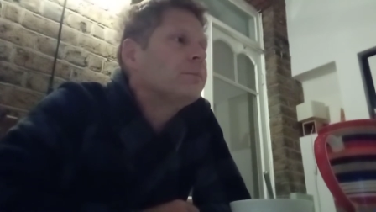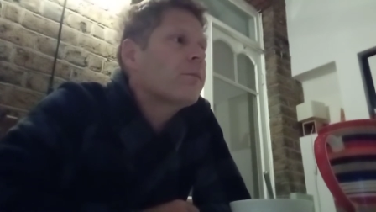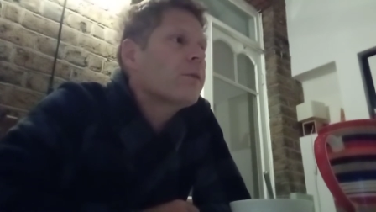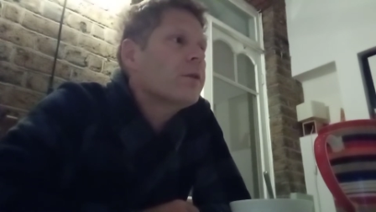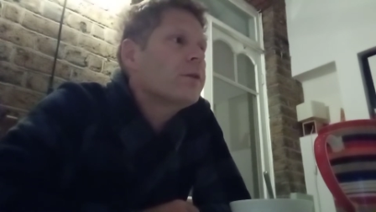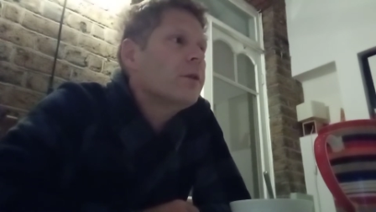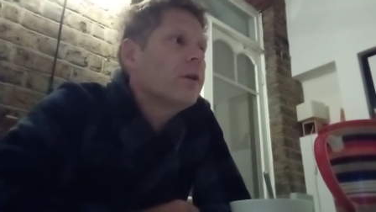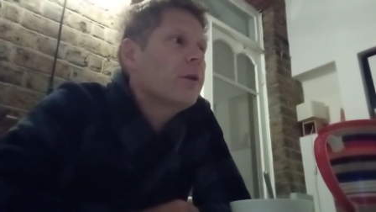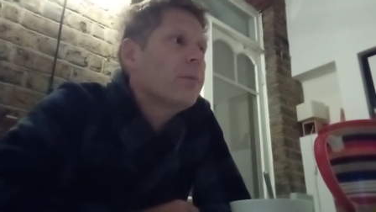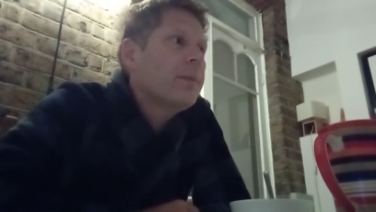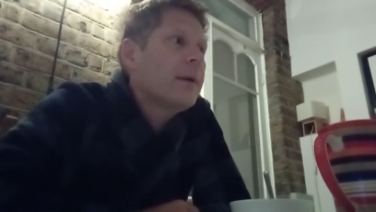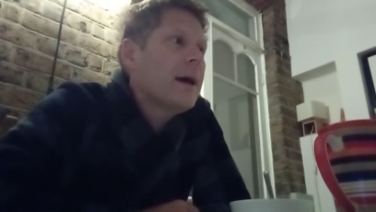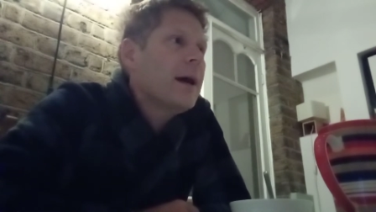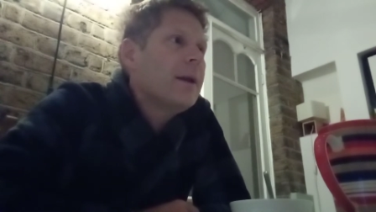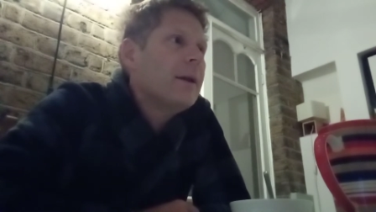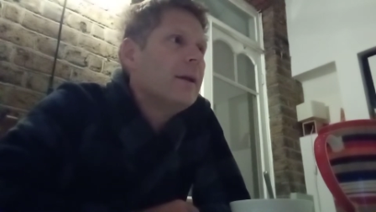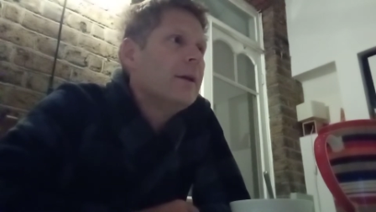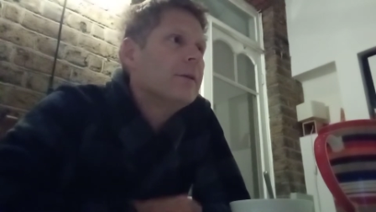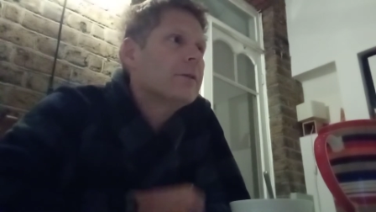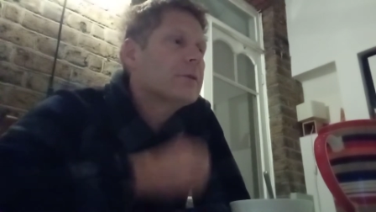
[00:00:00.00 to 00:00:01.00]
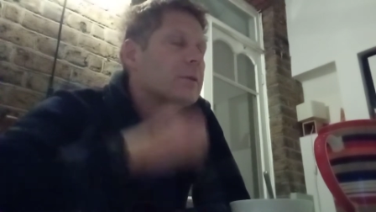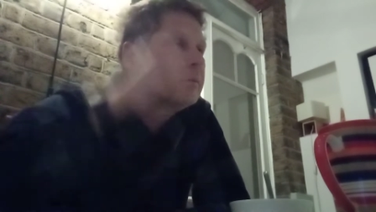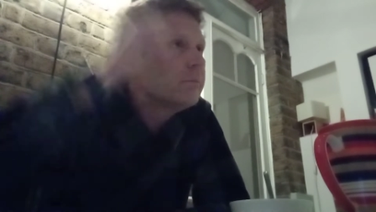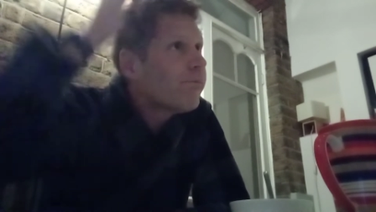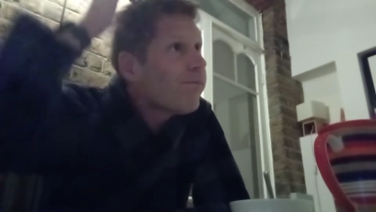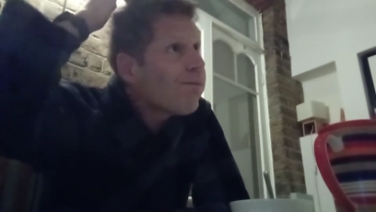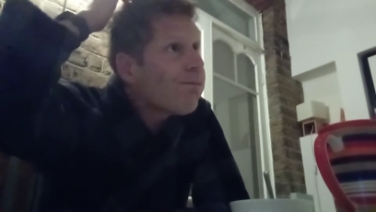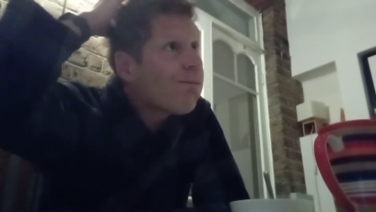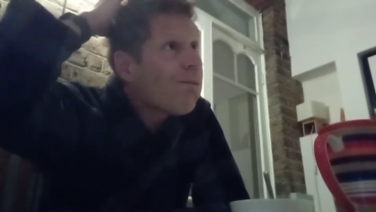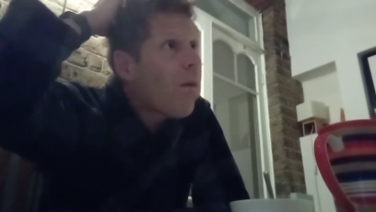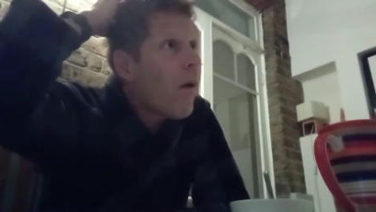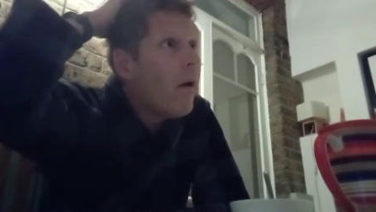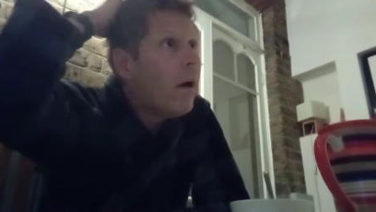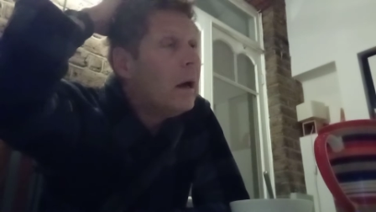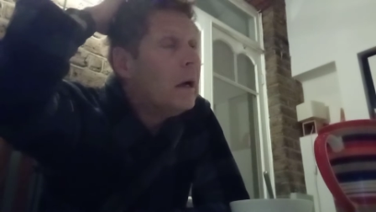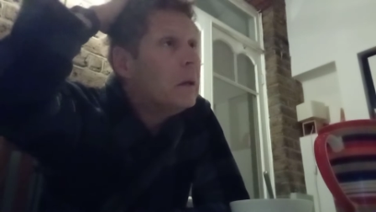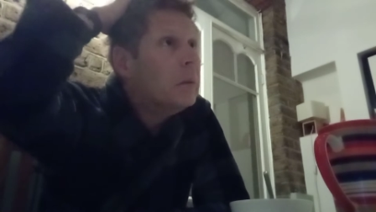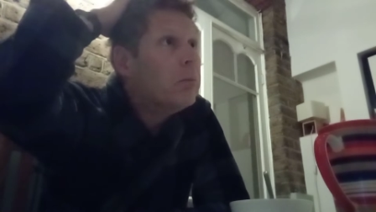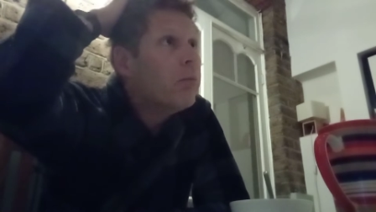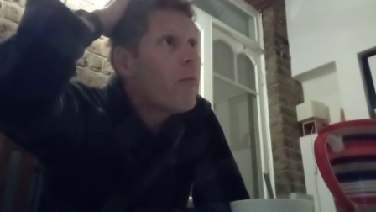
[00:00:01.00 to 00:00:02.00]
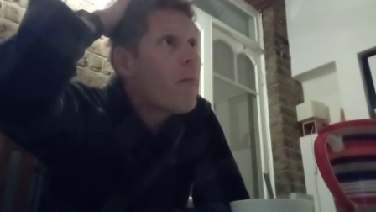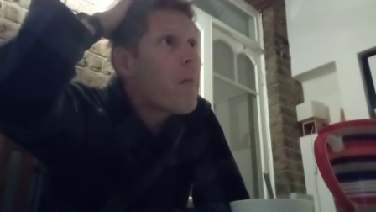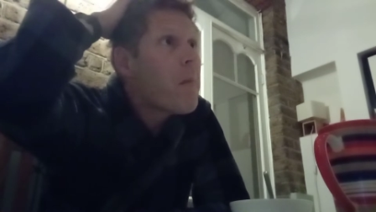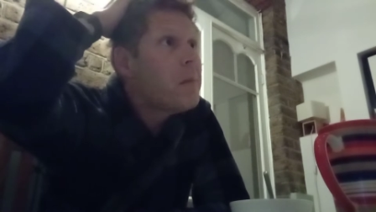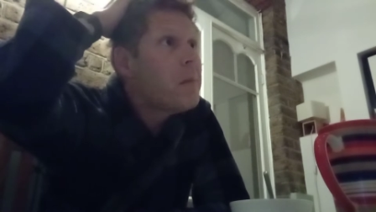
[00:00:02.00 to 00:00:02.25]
So the plan is um,